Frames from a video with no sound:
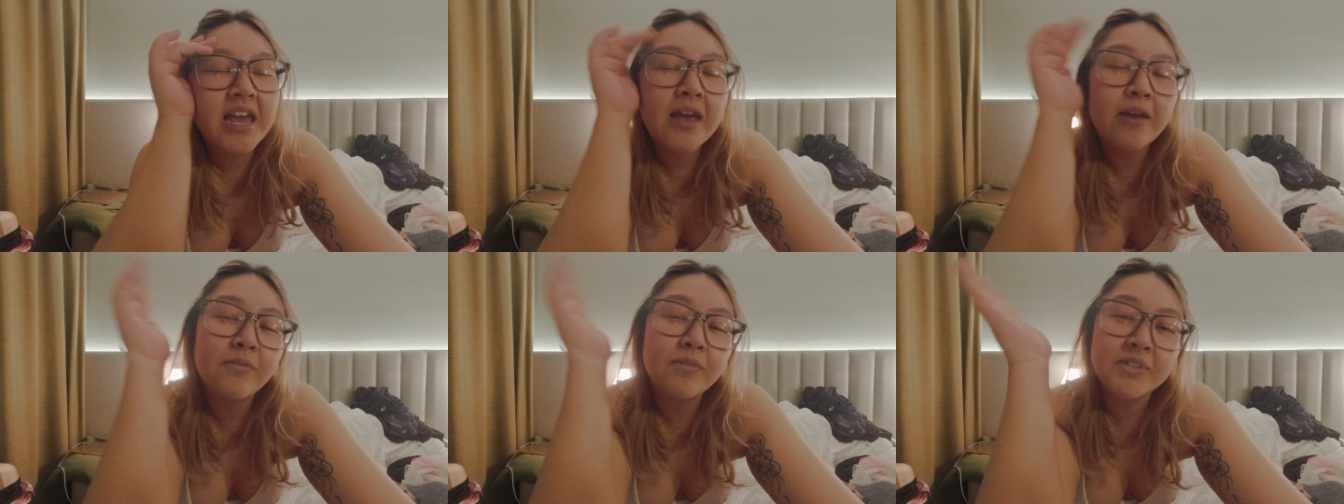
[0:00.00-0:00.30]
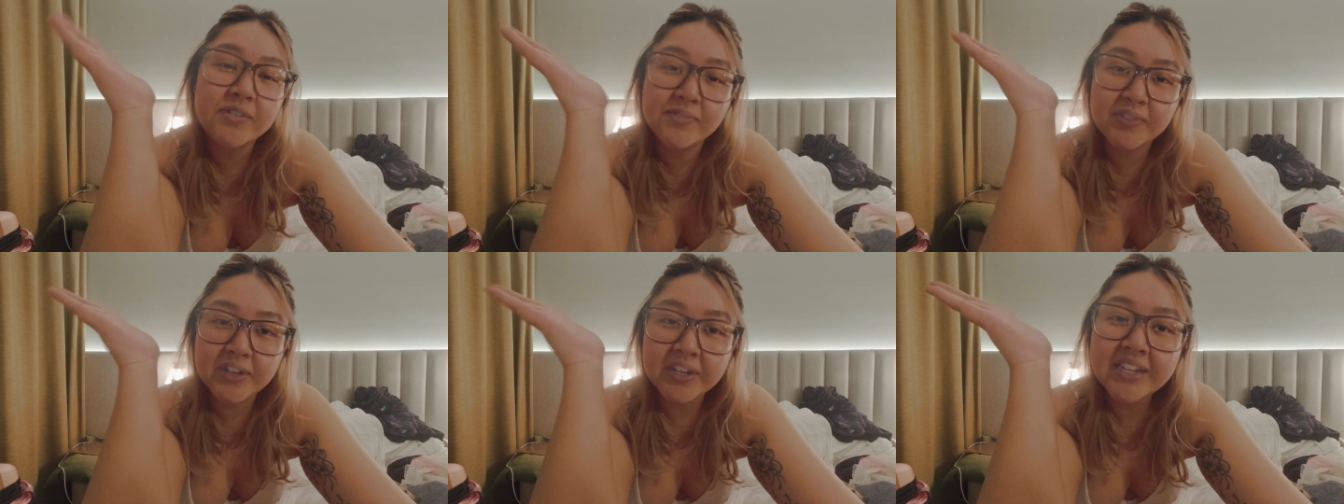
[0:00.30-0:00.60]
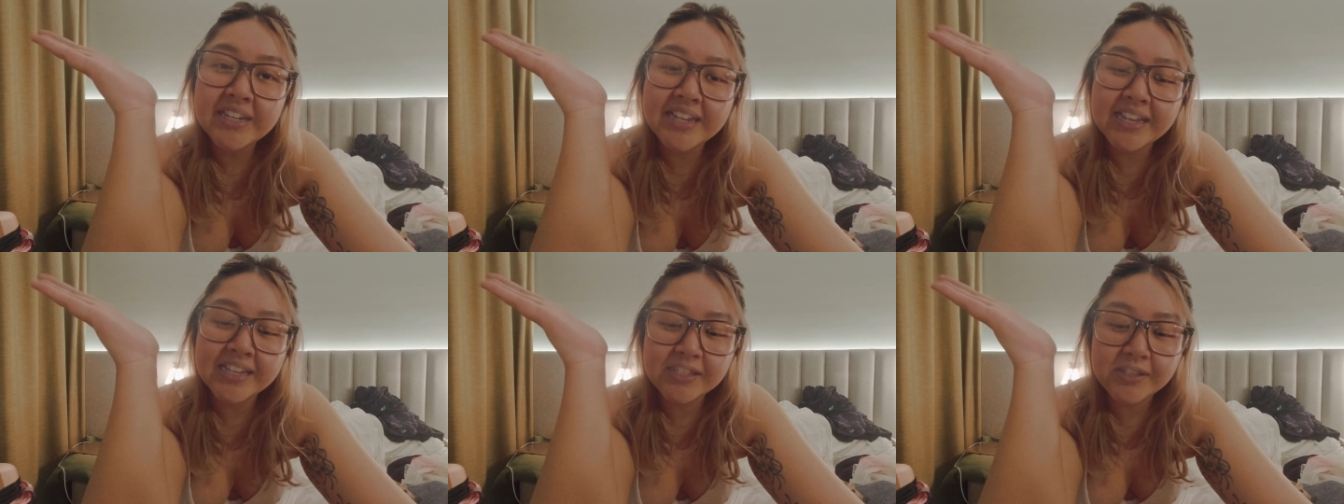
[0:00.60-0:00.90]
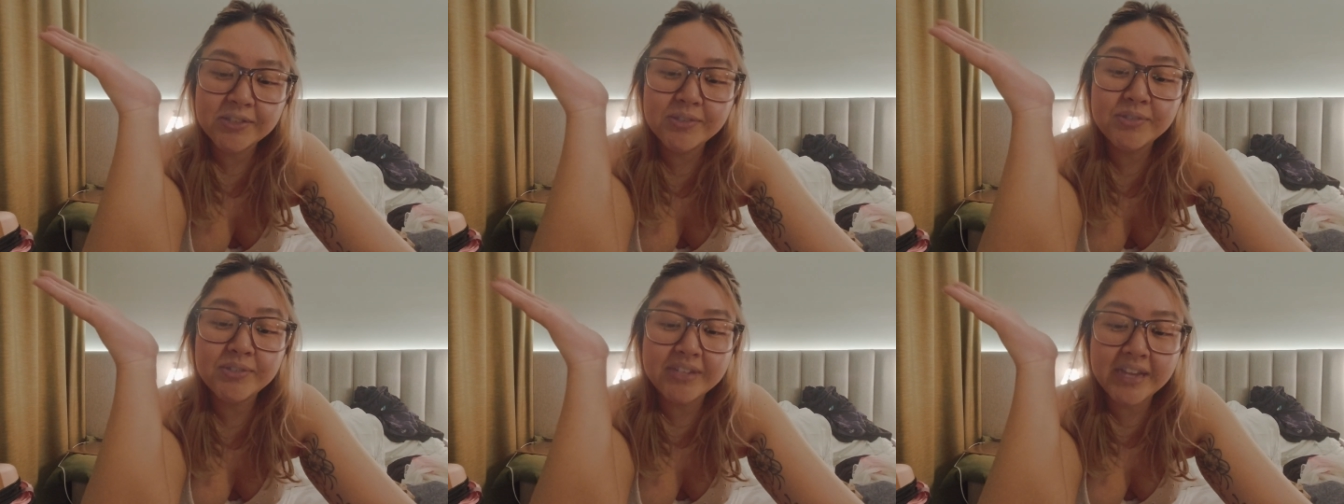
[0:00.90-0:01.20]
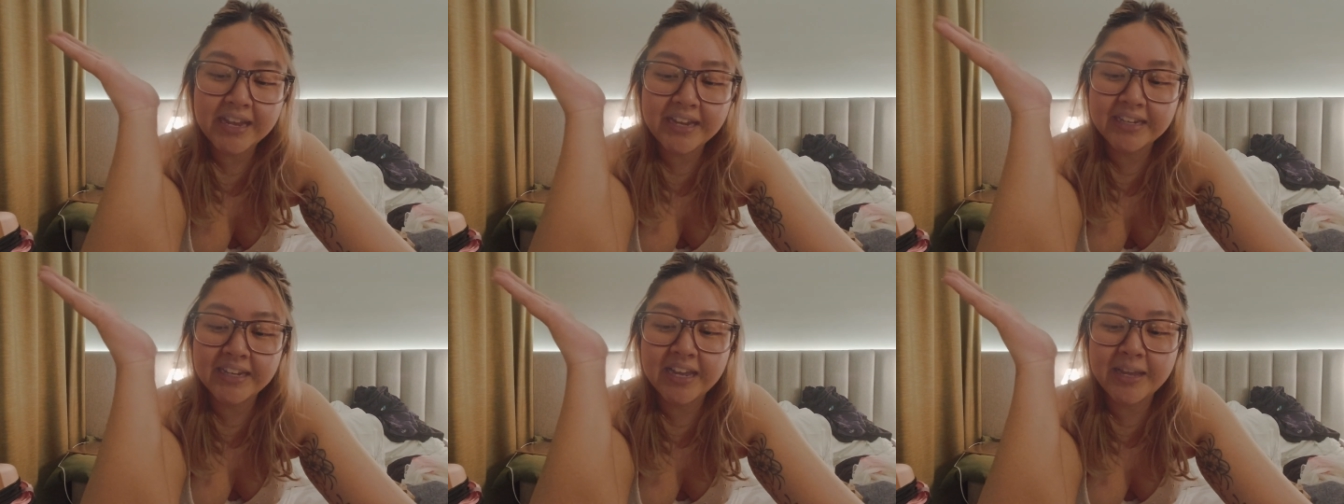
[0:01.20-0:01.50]
It was very nice to do
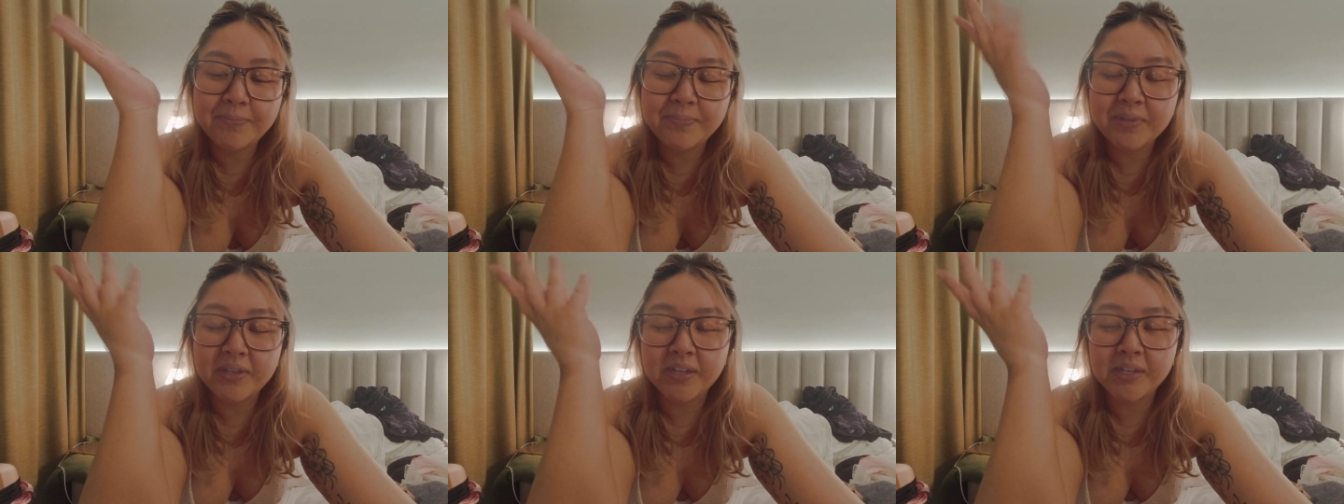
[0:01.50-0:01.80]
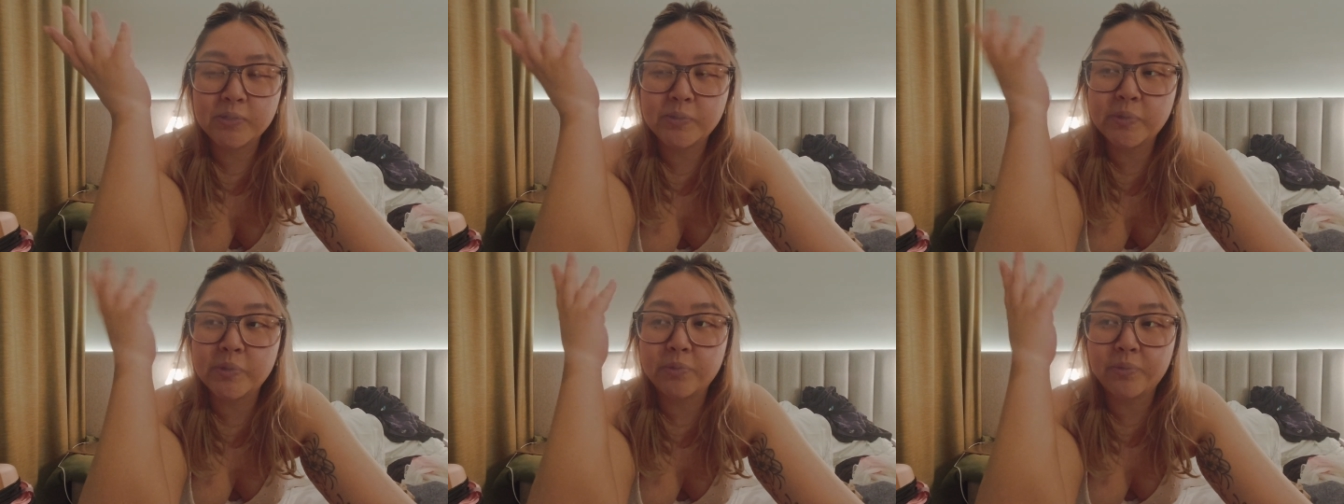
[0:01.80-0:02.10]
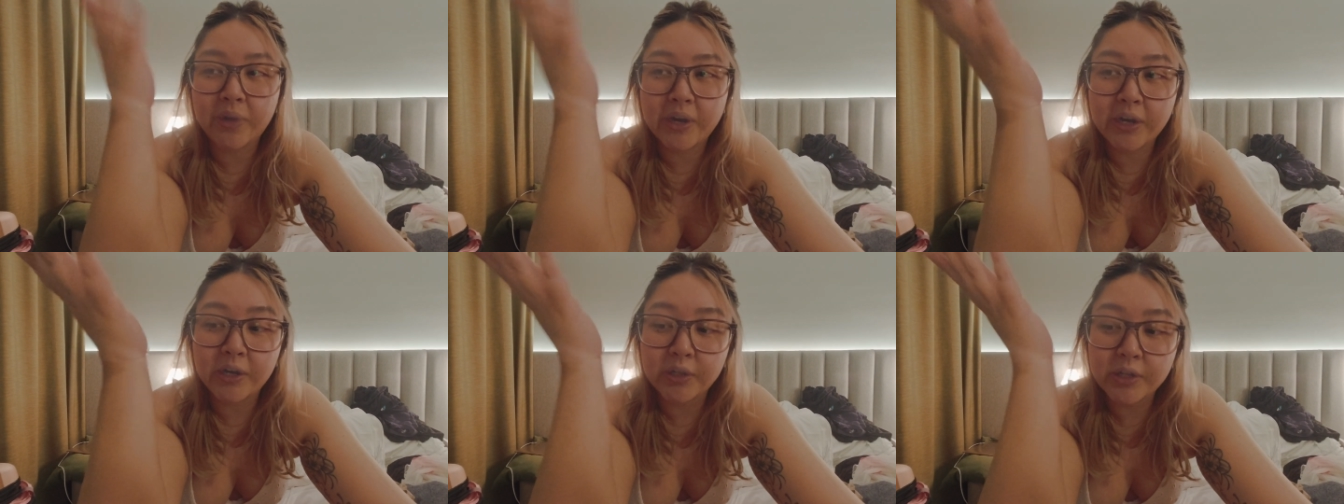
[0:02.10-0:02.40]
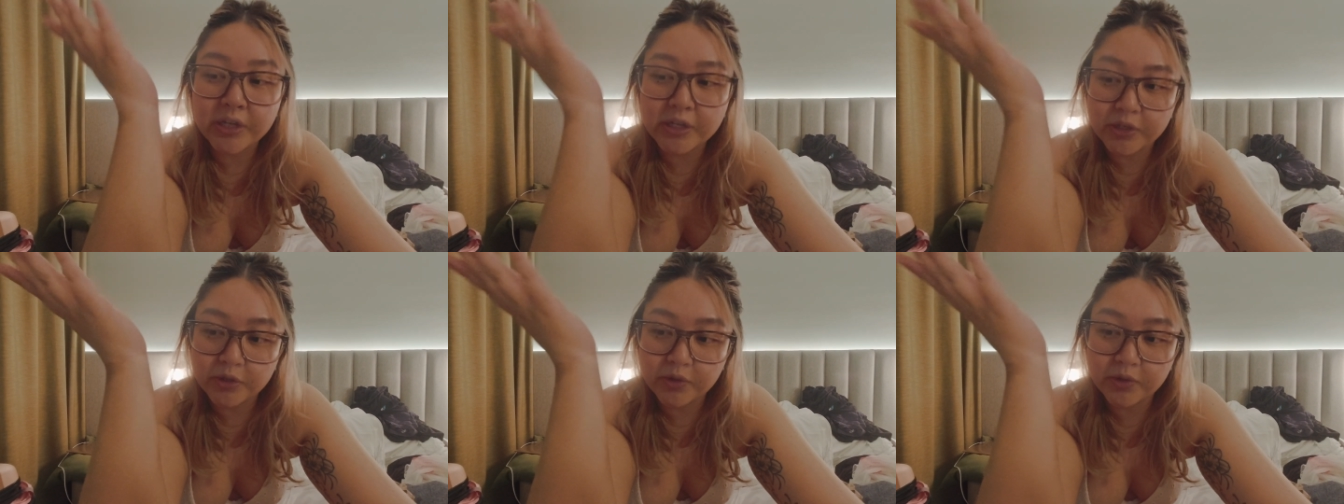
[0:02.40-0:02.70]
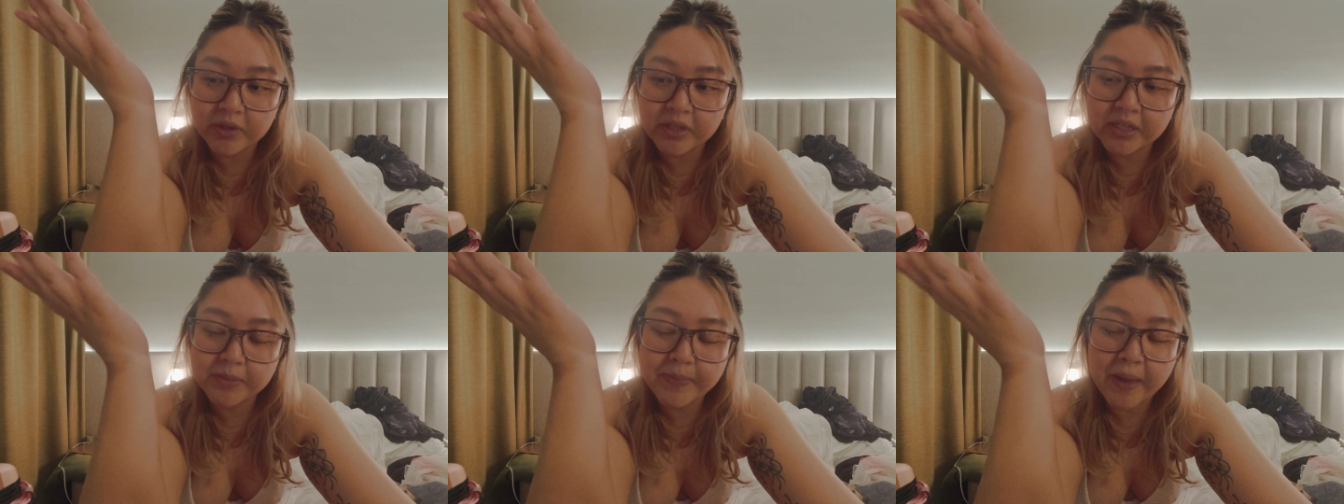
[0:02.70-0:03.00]
date night because we rarely do
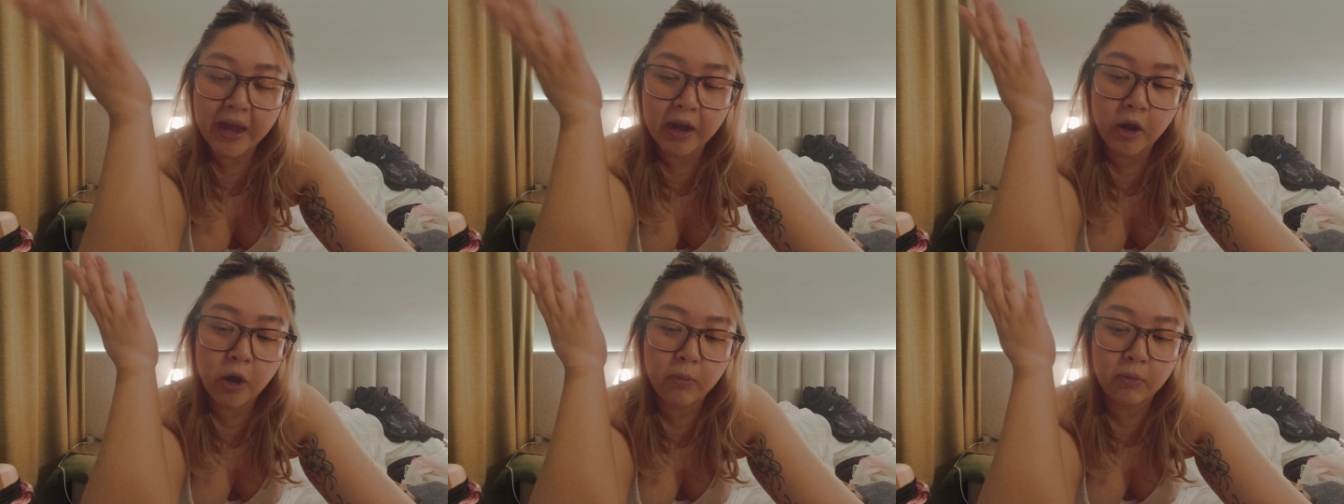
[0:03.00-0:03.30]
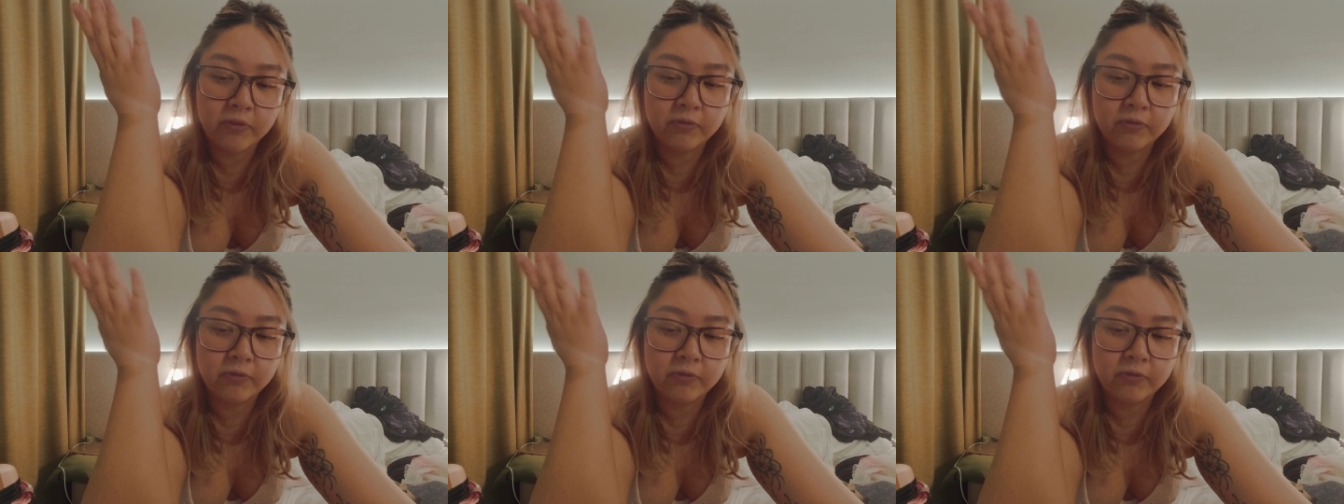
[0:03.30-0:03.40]
this back home,